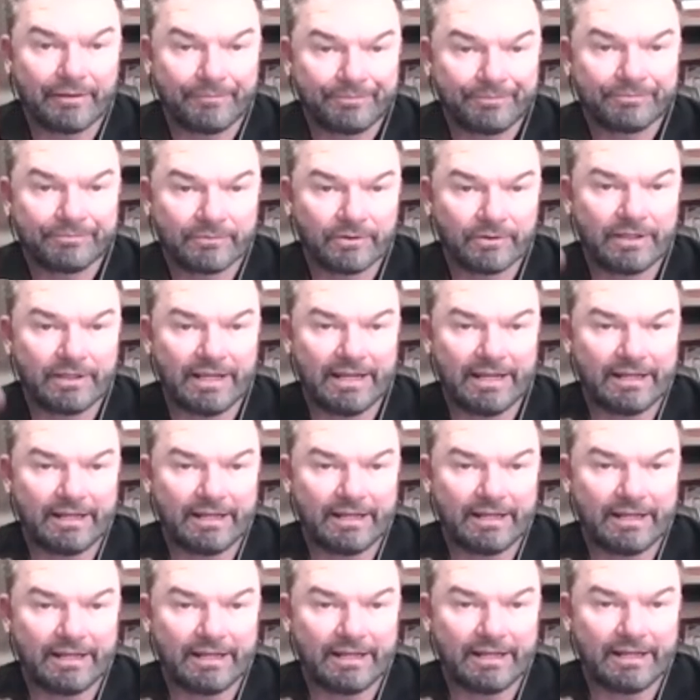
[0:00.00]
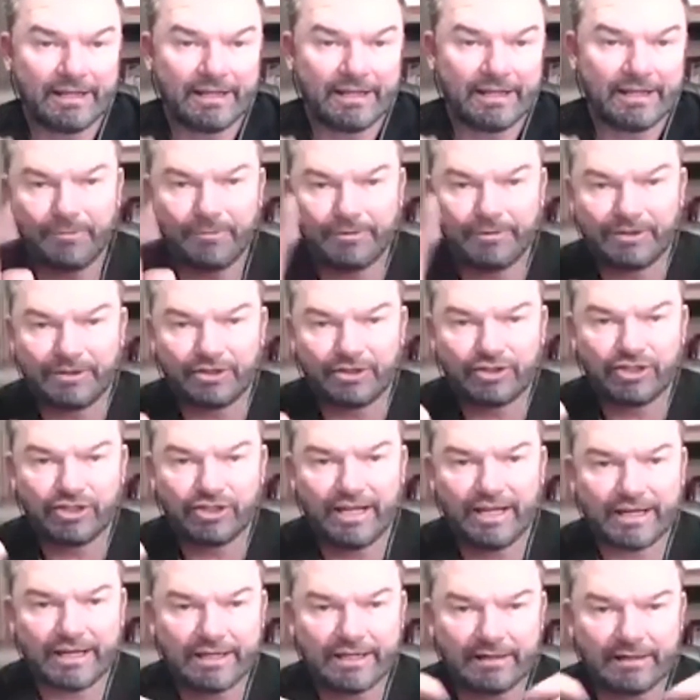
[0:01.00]
Okay. And the sales report would
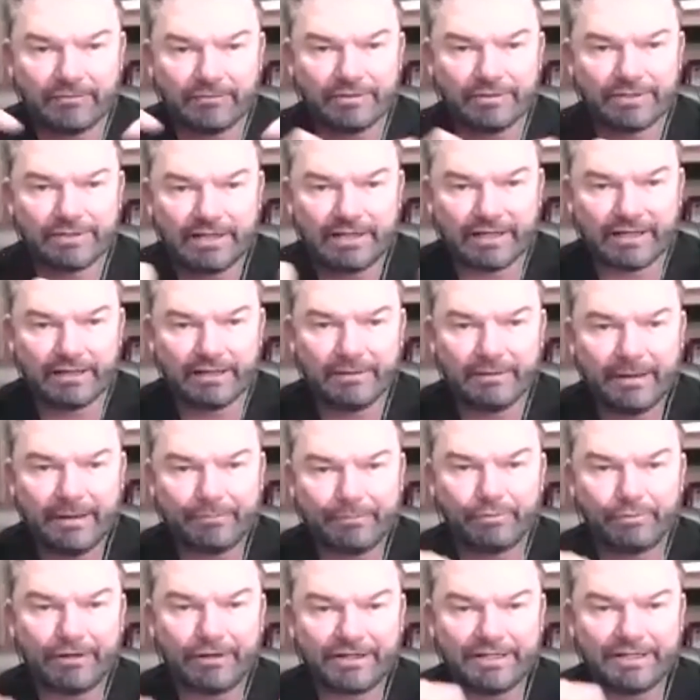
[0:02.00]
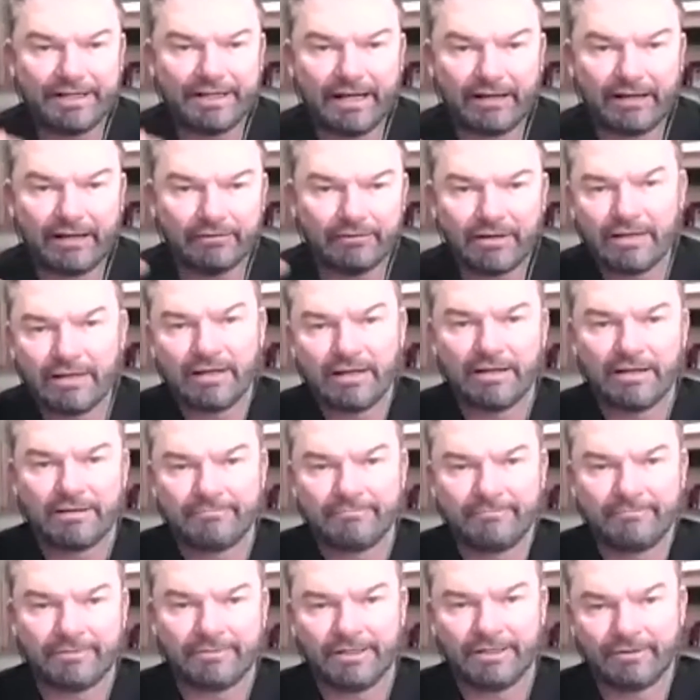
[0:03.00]
come with the check, and it was like a printed out,
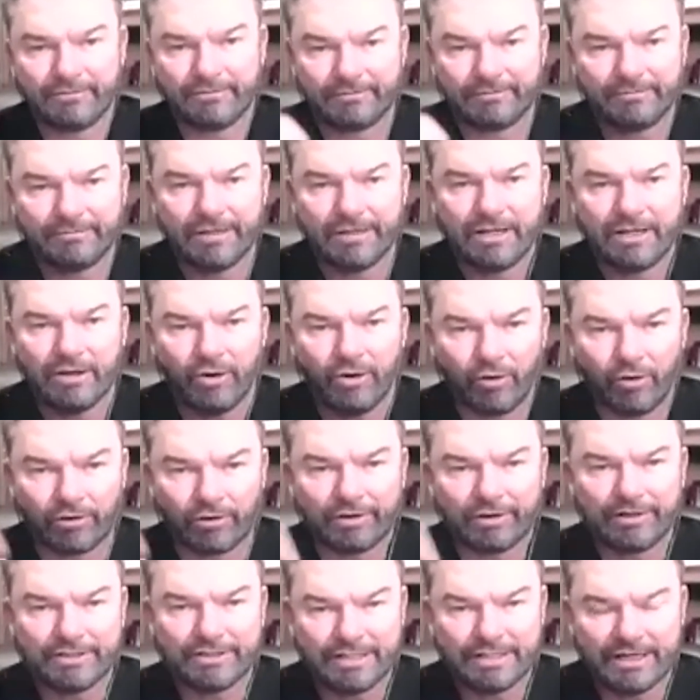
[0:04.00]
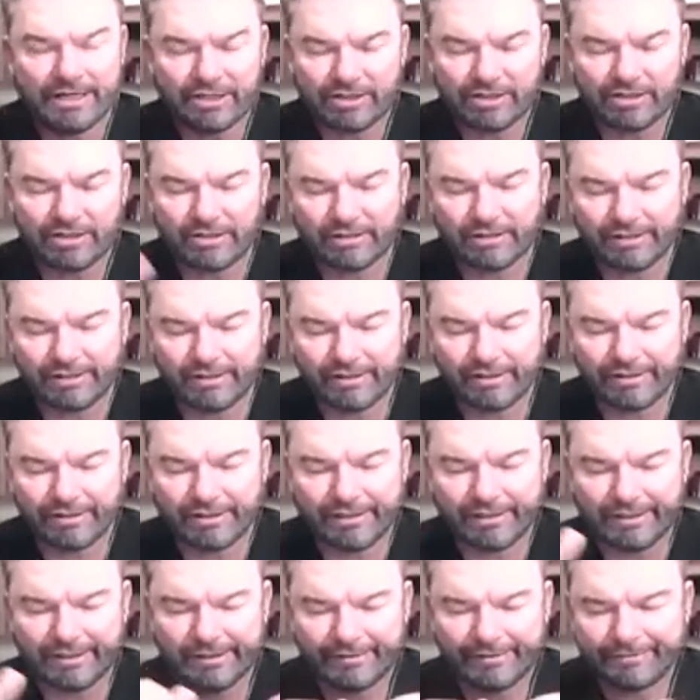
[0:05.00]
organization
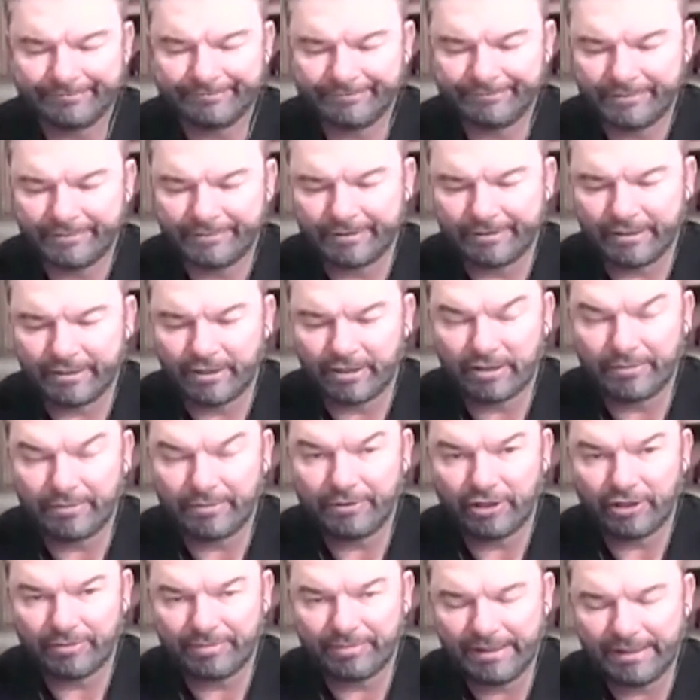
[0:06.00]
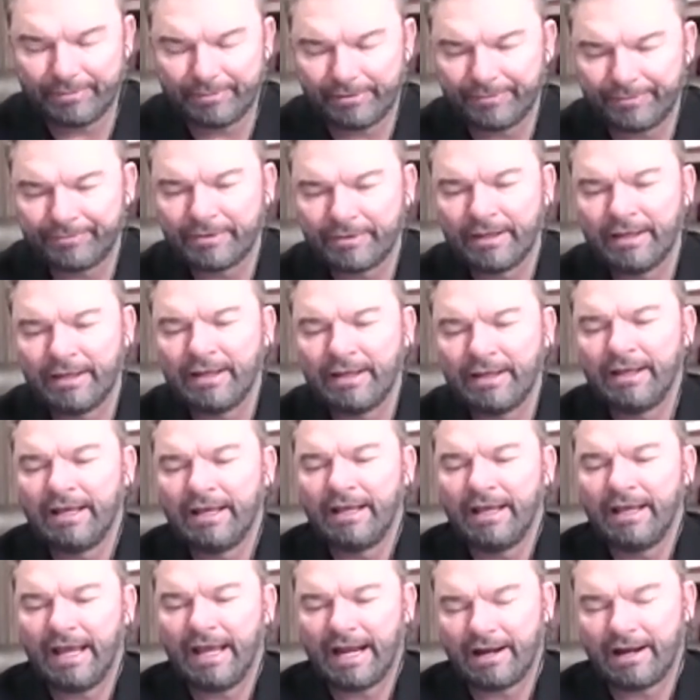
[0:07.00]
on computer paper.
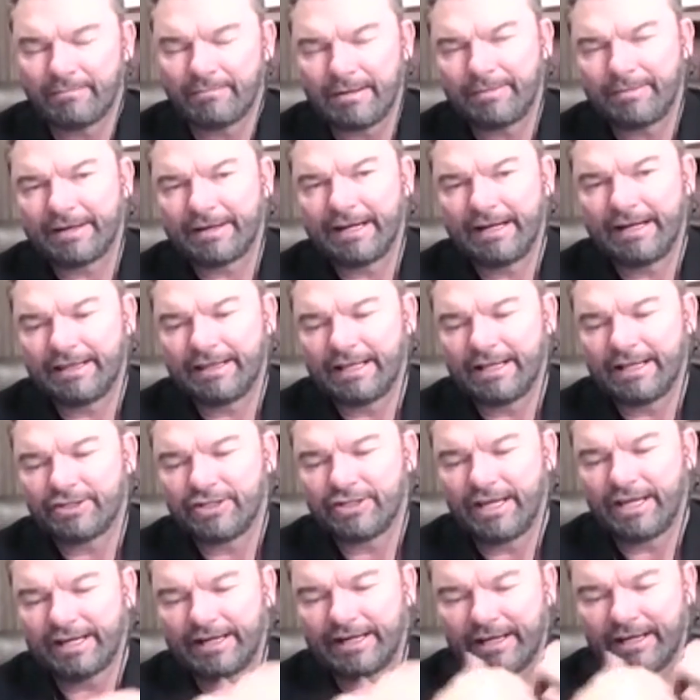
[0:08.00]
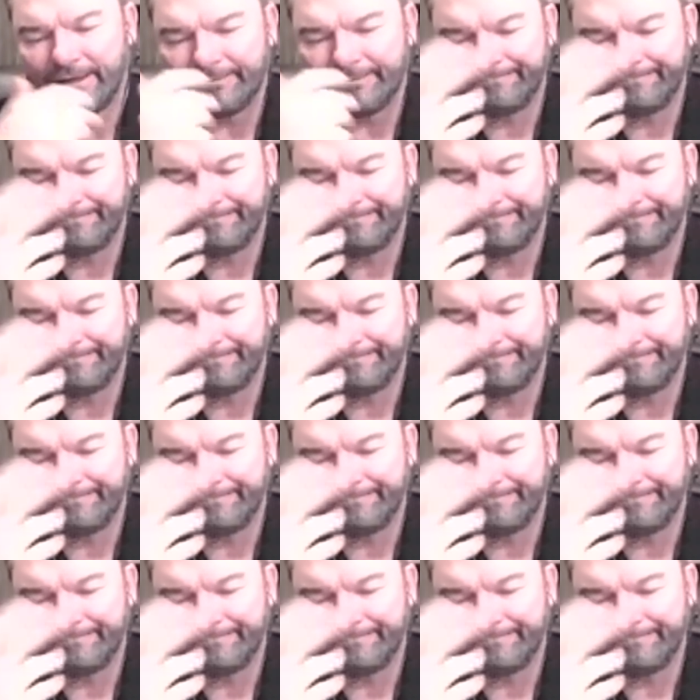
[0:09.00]
And I remember getting that check, and I